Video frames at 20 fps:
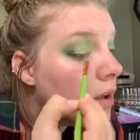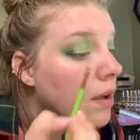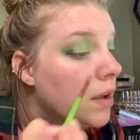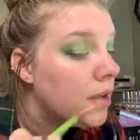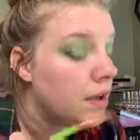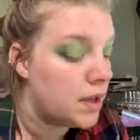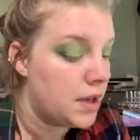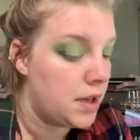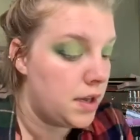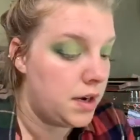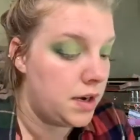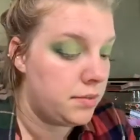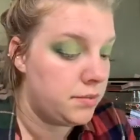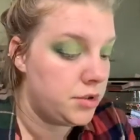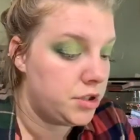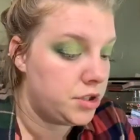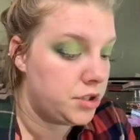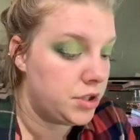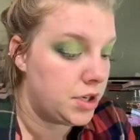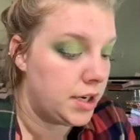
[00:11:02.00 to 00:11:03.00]
and I'm
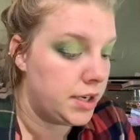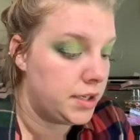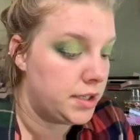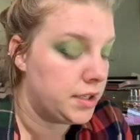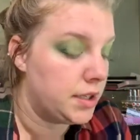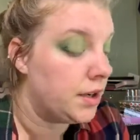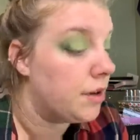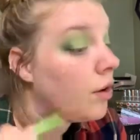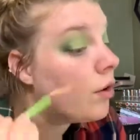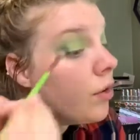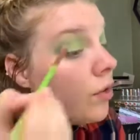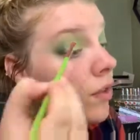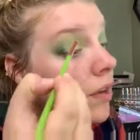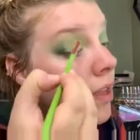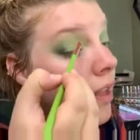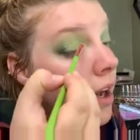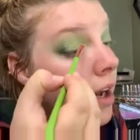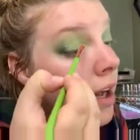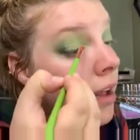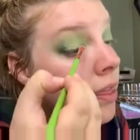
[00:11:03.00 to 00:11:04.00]
just trying to get over
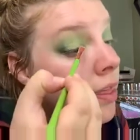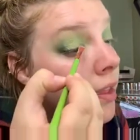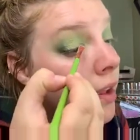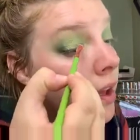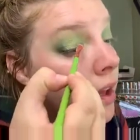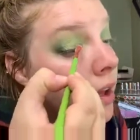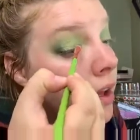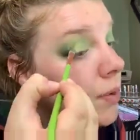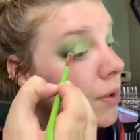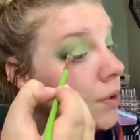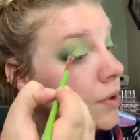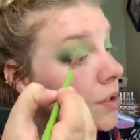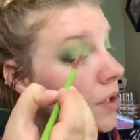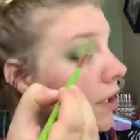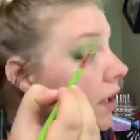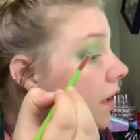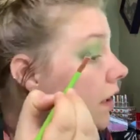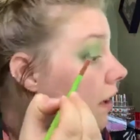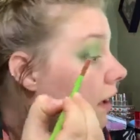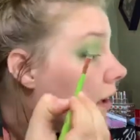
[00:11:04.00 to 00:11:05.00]
that
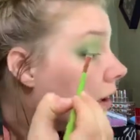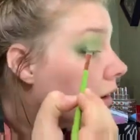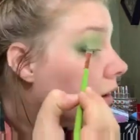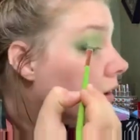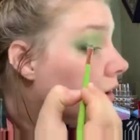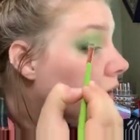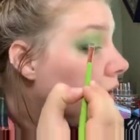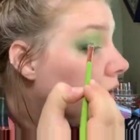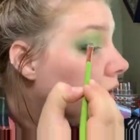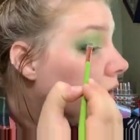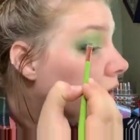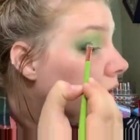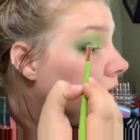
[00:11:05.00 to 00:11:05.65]
using color